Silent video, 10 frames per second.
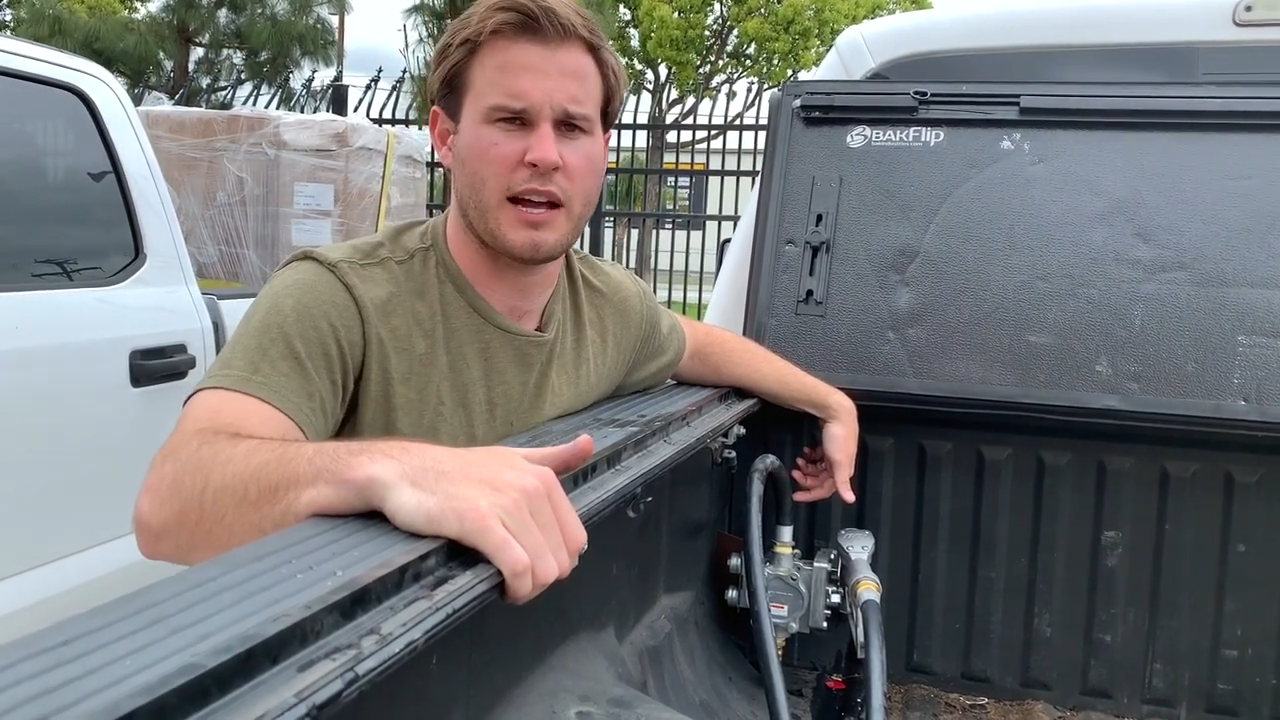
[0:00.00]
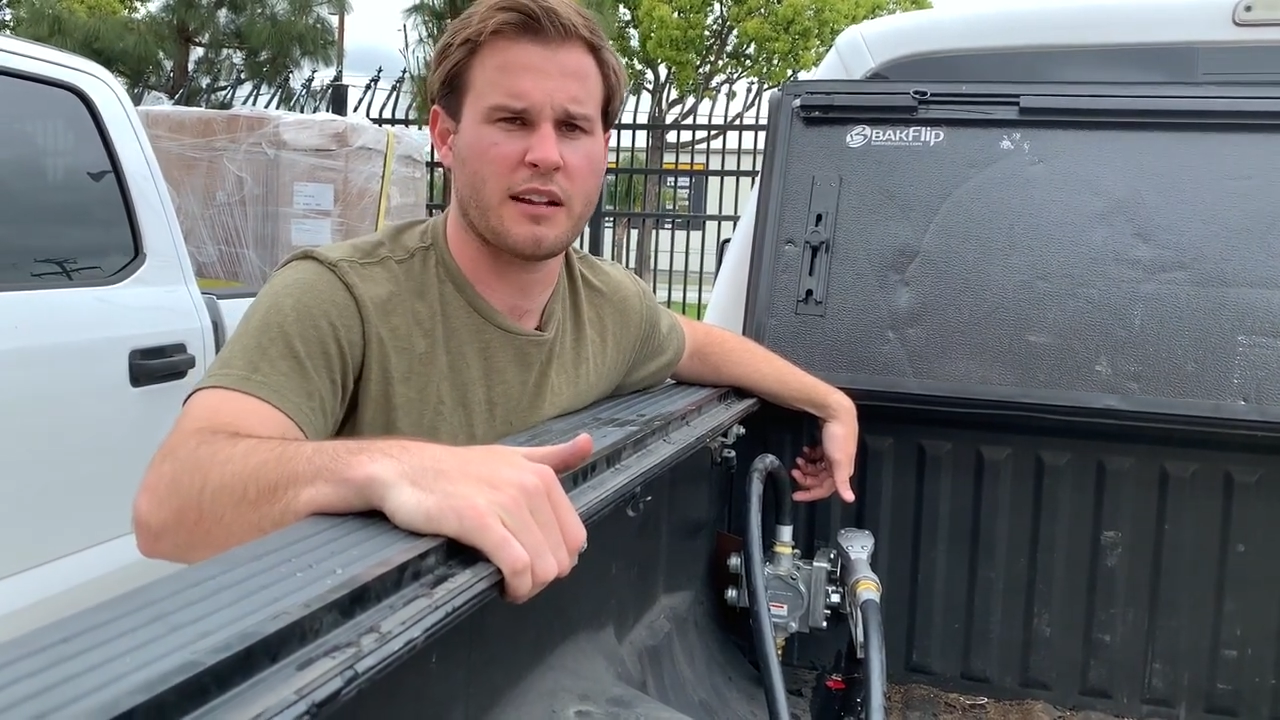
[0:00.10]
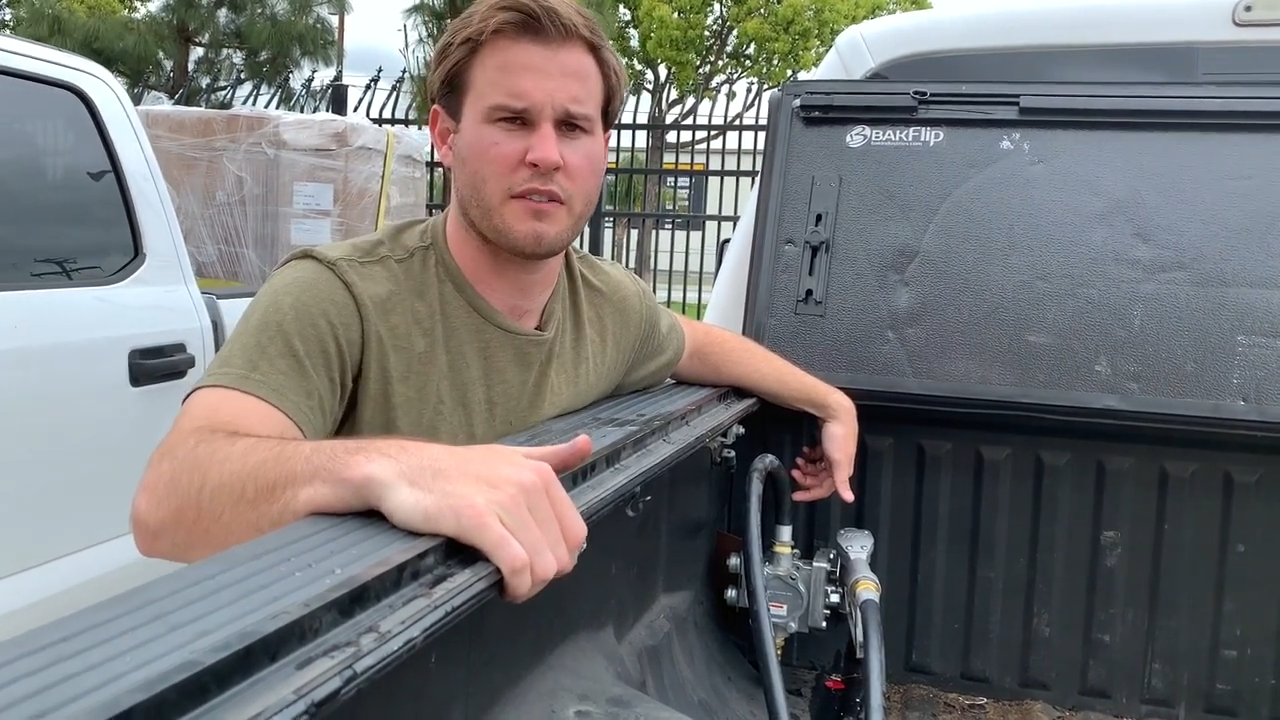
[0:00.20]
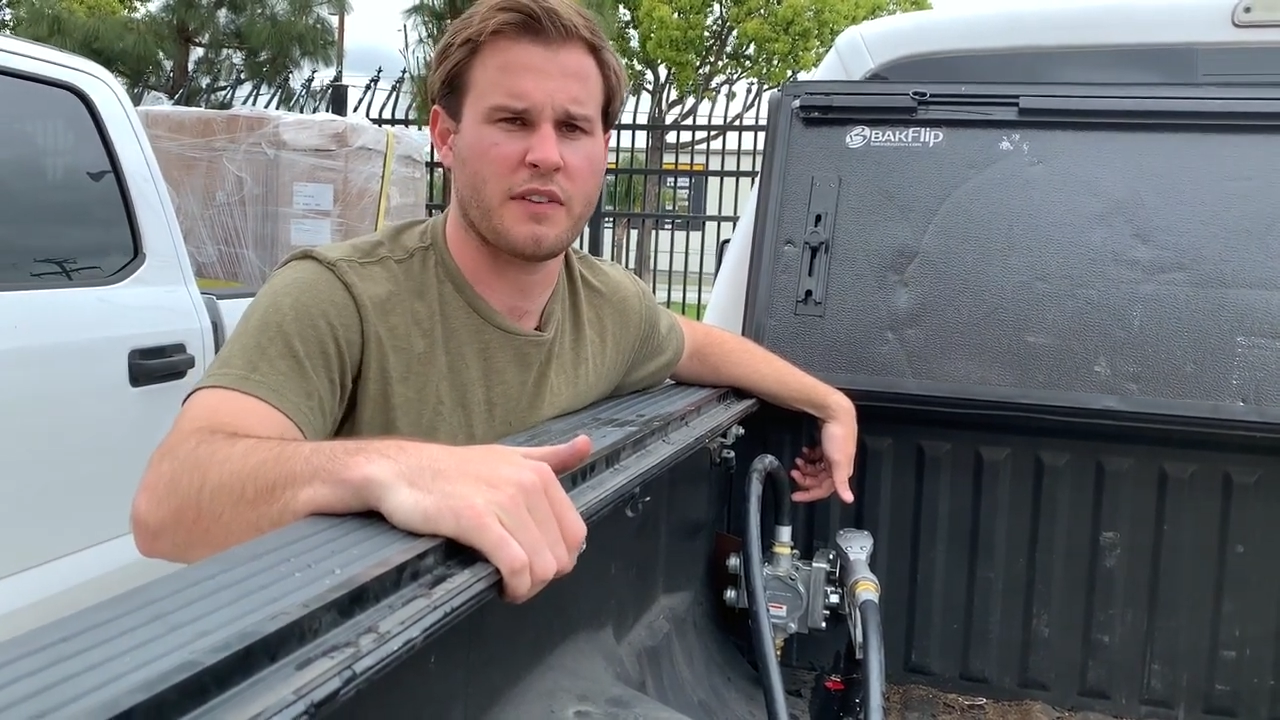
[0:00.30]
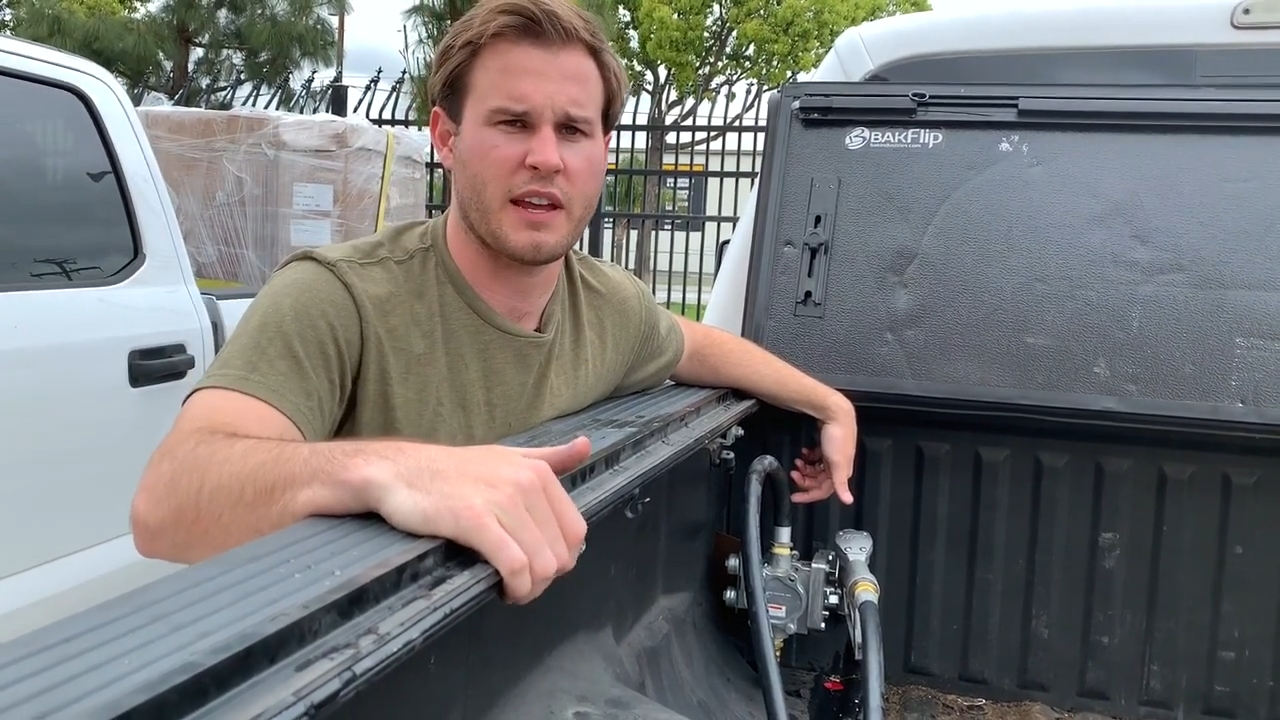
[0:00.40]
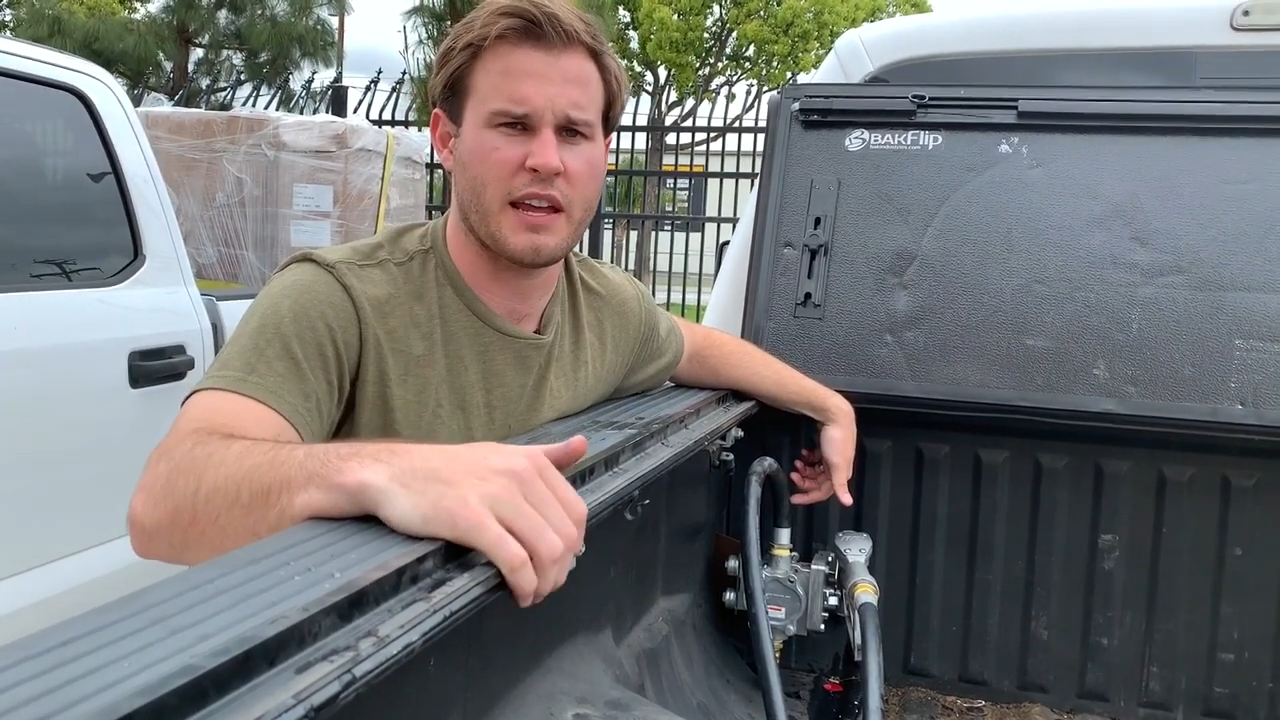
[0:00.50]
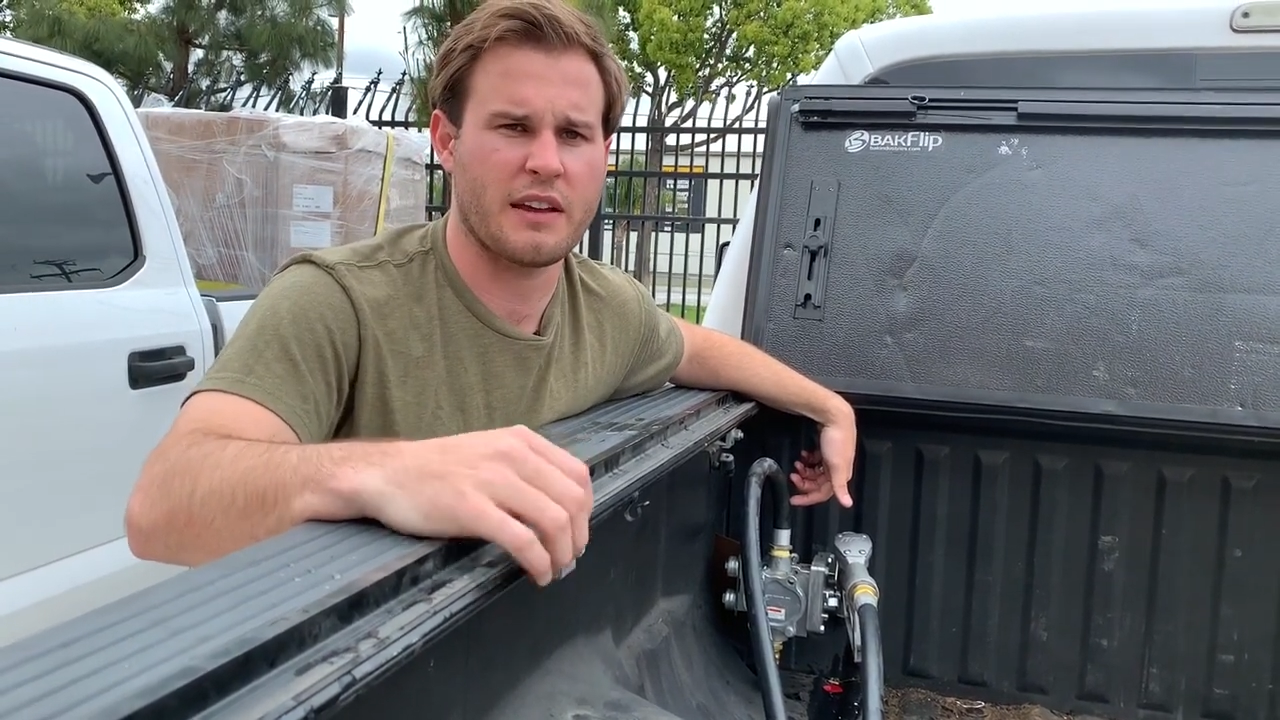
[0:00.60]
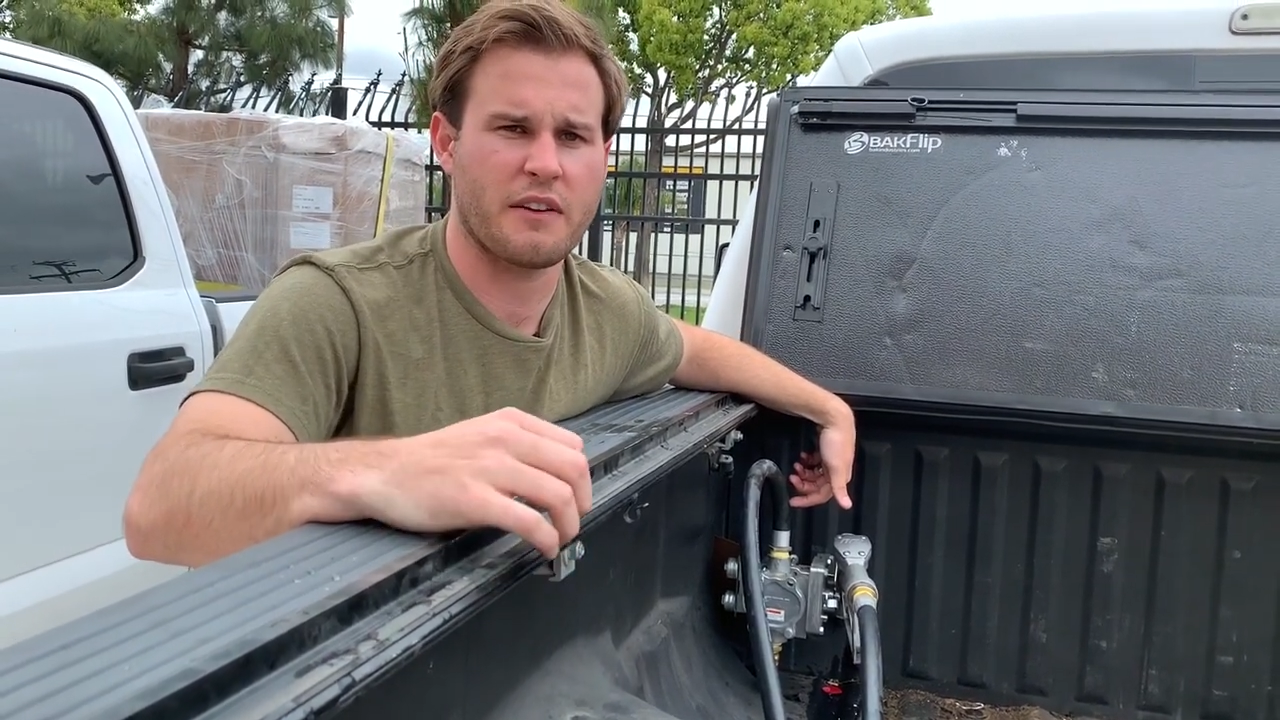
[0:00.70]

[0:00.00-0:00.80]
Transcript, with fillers: out of a,